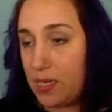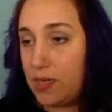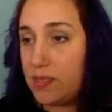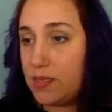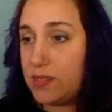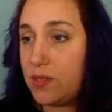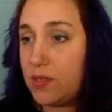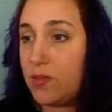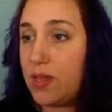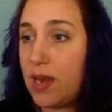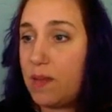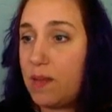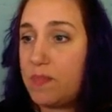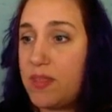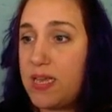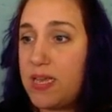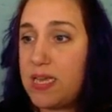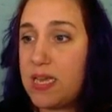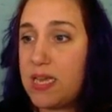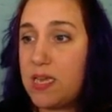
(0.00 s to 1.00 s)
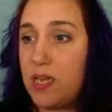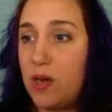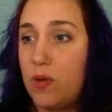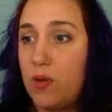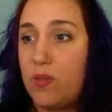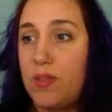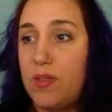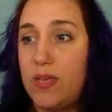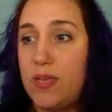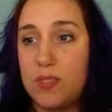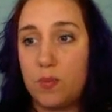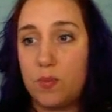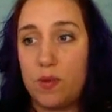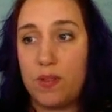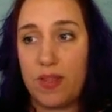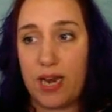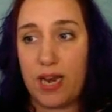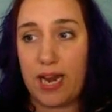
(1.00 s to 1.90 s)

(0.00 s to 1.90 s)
So then I'm thinking, this one that I